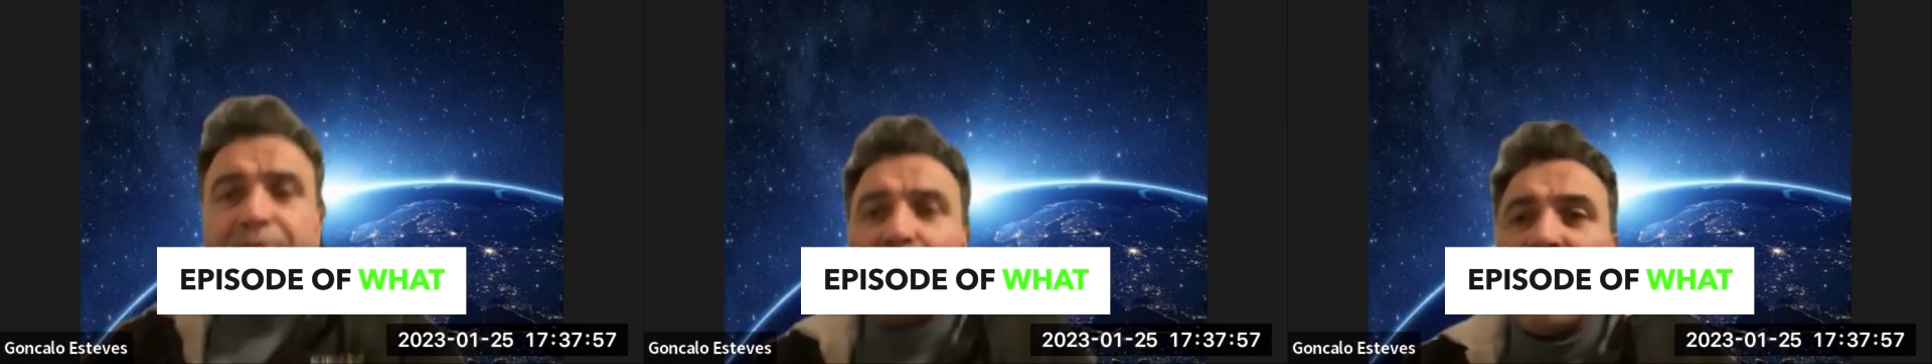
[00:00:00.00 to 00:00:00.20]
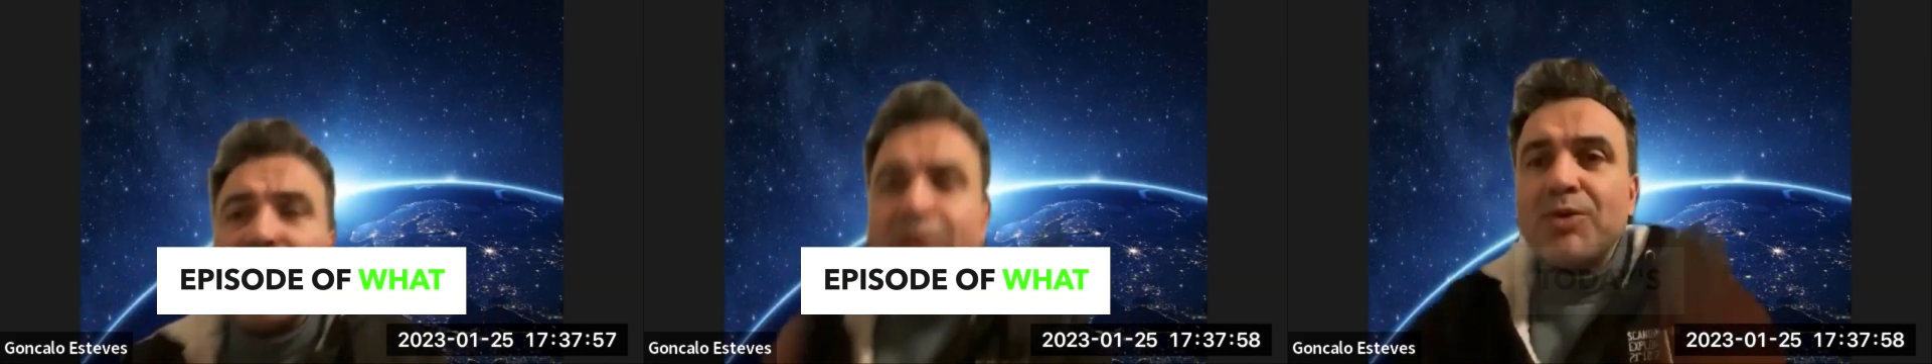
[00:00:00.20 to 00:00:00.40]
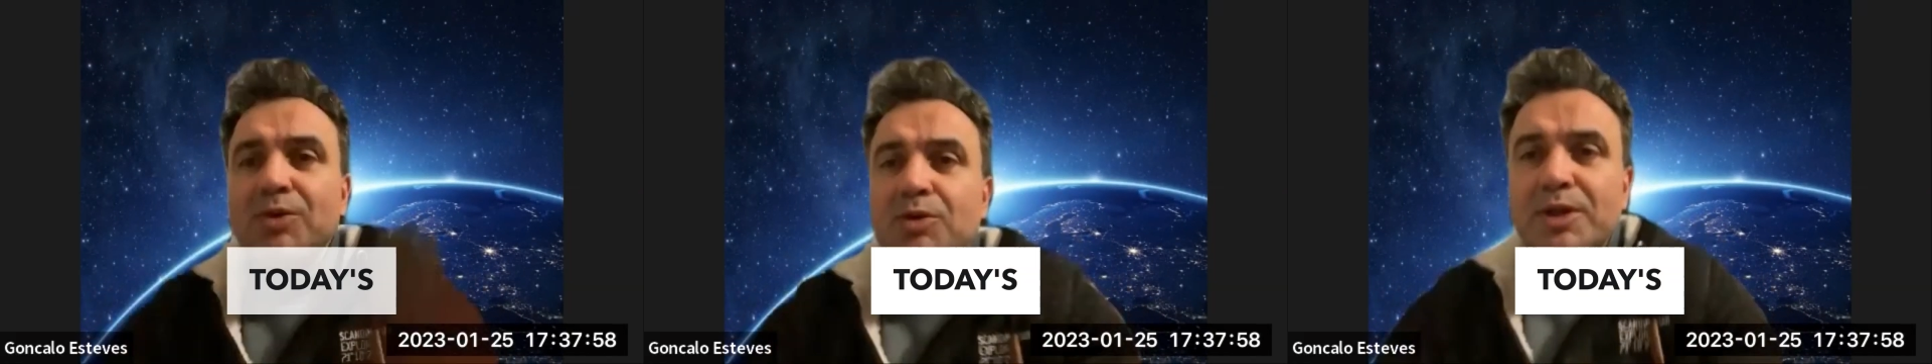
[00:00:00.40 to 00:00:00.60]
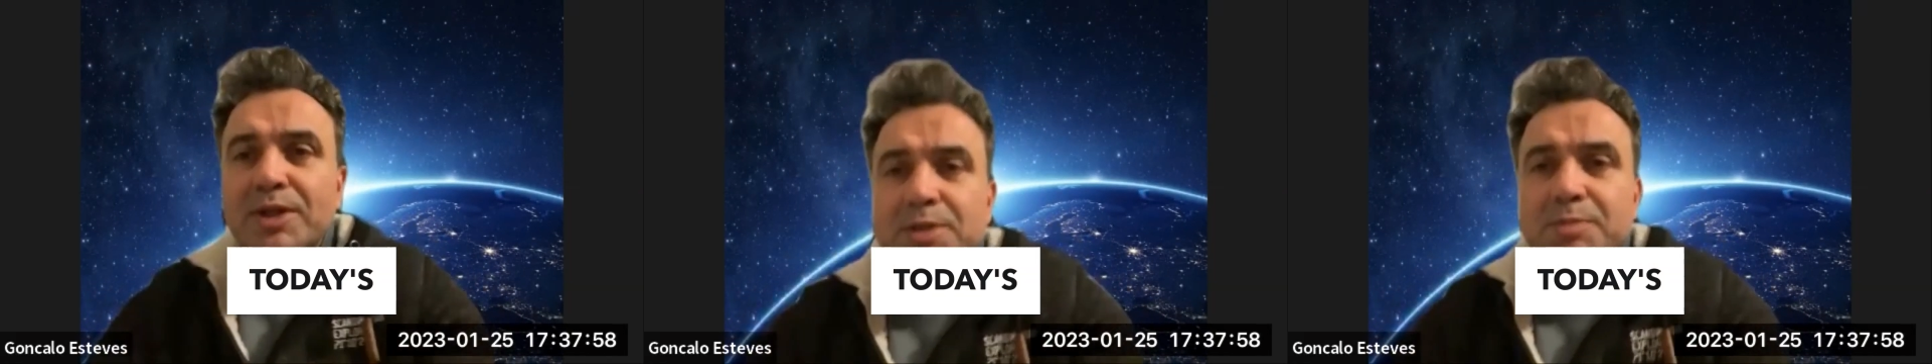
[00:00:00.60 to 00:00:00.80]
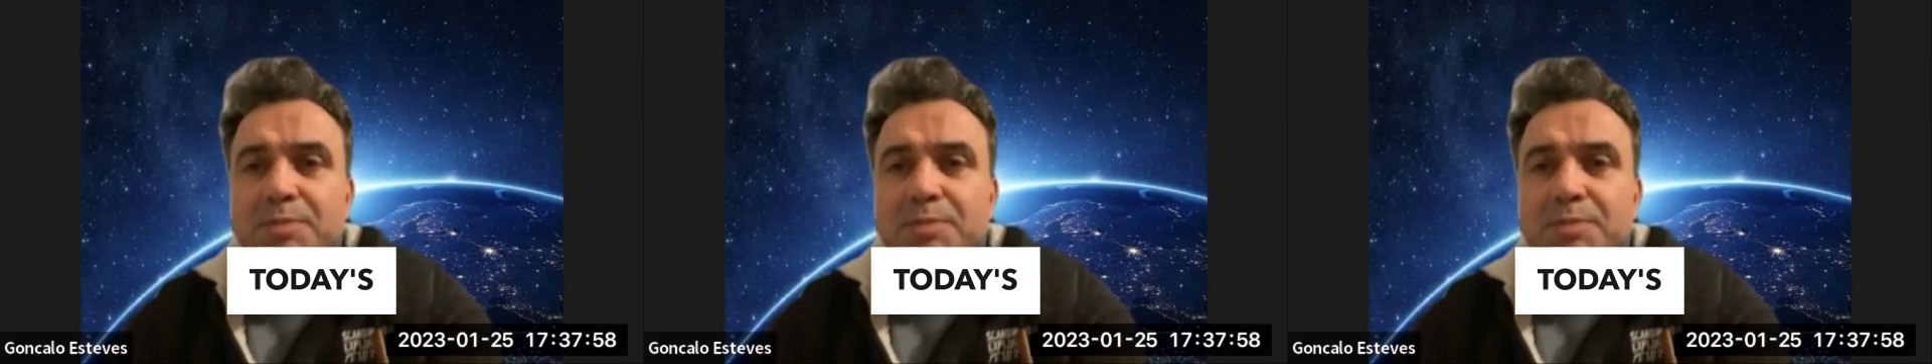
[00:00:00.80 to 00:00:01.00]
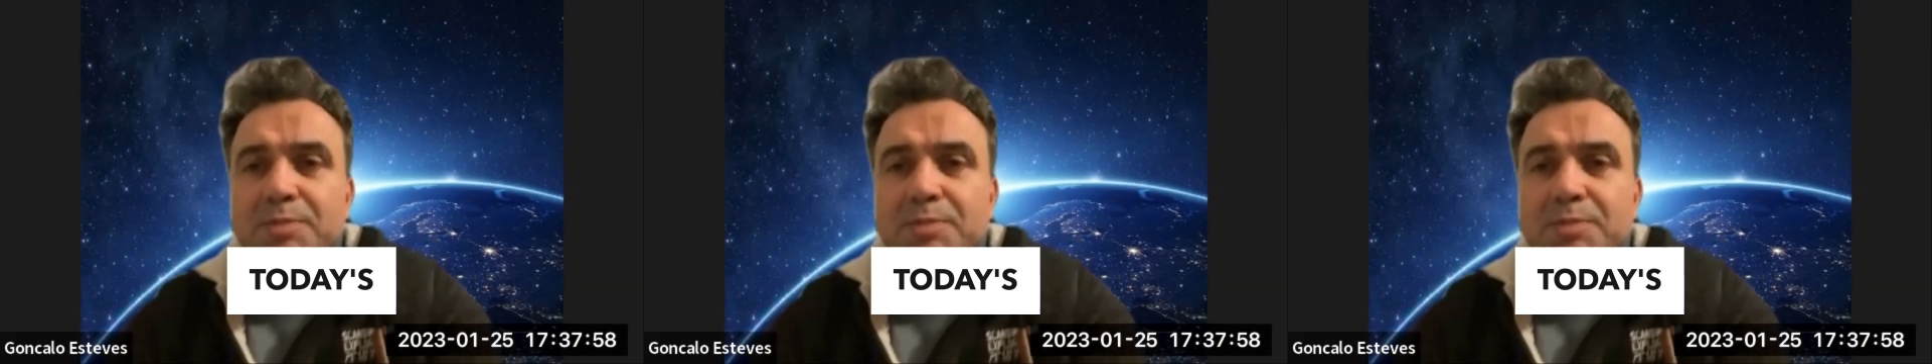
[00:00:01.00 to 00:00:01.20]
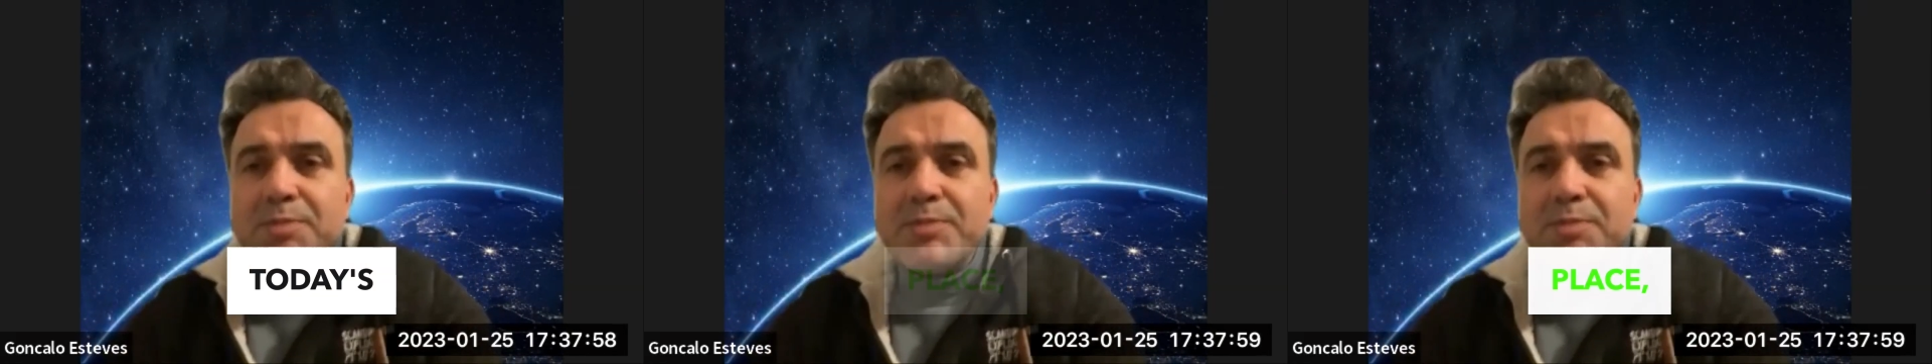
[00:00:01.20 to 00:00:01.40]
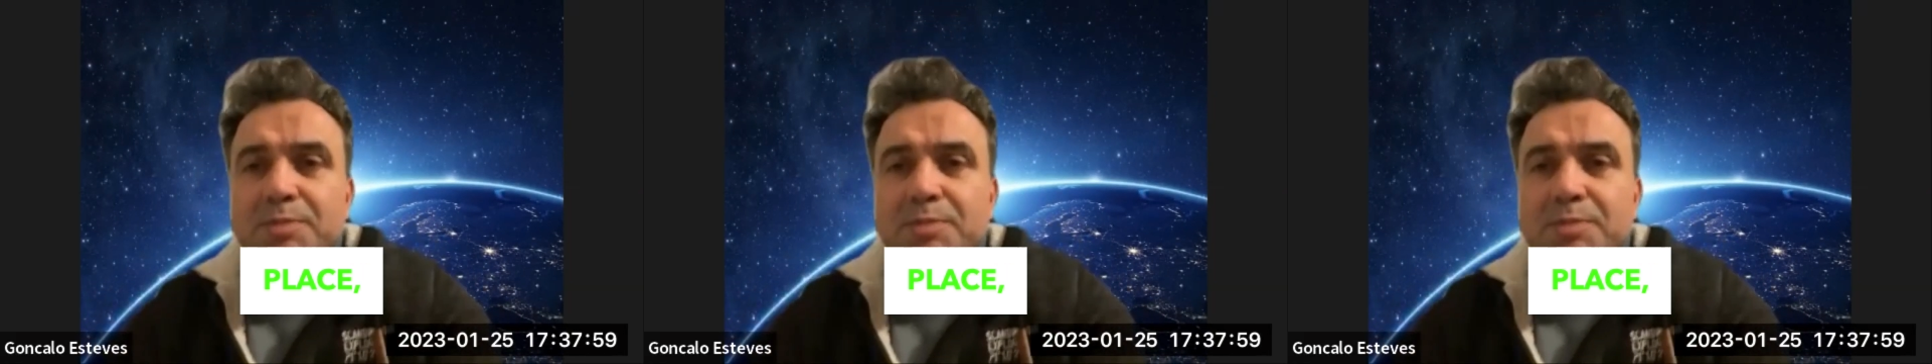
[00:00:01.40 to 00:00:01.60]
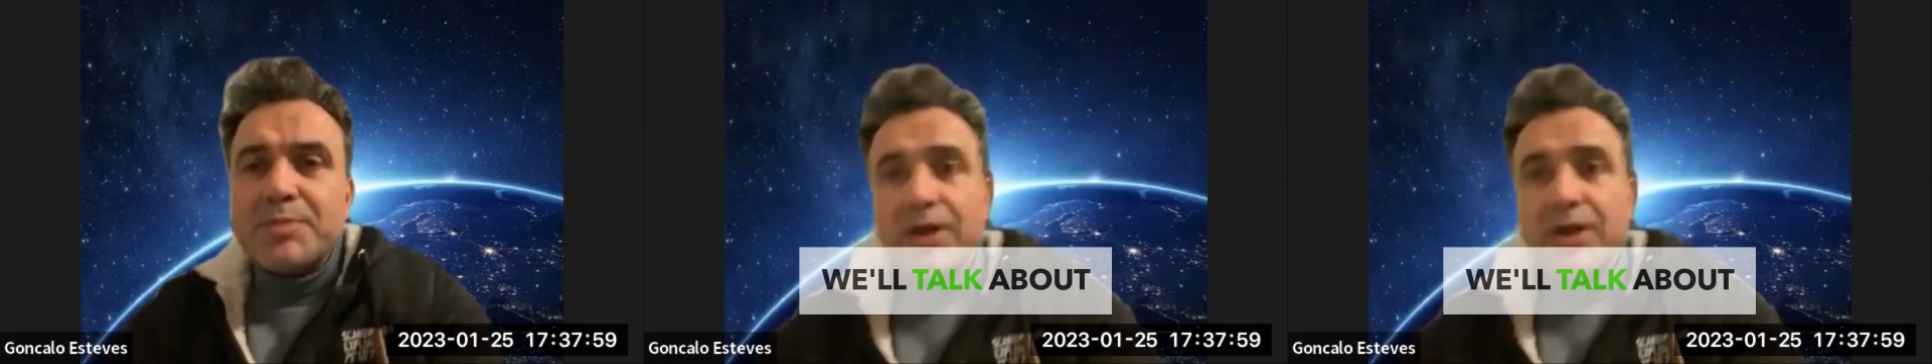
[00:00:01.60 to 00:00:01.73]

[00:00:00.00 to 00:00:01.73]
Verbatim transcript: What to Do in Space,